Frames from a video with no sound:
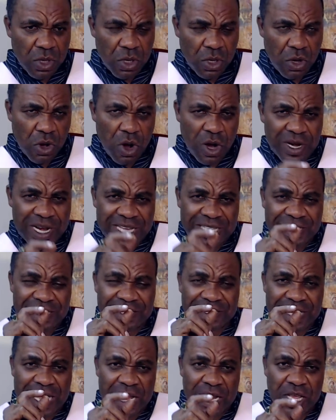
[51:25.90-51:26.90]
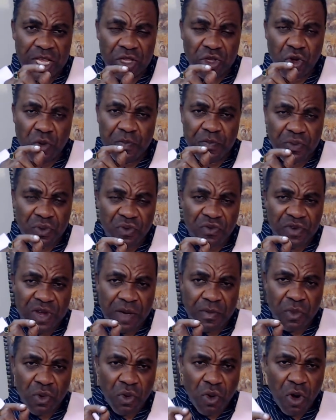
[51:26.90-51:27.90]
God has decided to prove
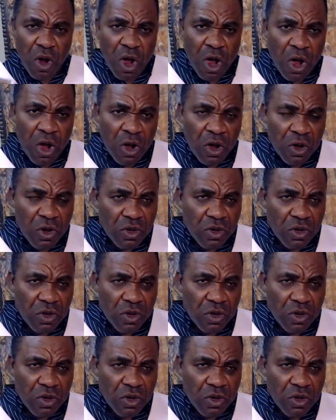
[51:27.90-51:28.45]
them wrong.